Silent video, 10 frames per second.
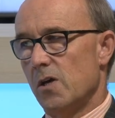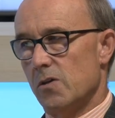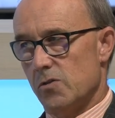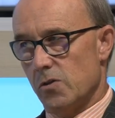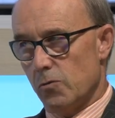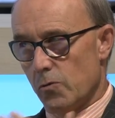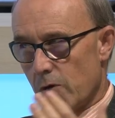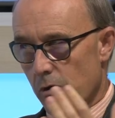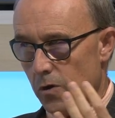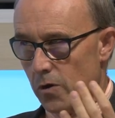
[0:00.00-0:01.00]
So
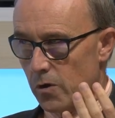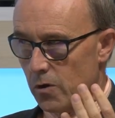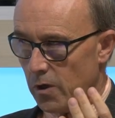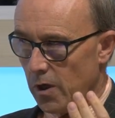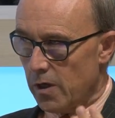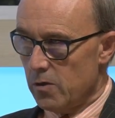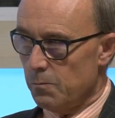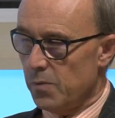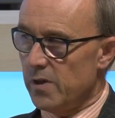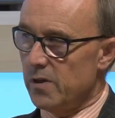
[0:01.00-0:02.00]
can you
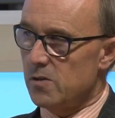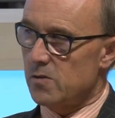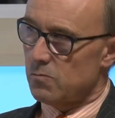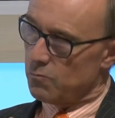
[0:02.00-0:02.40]
please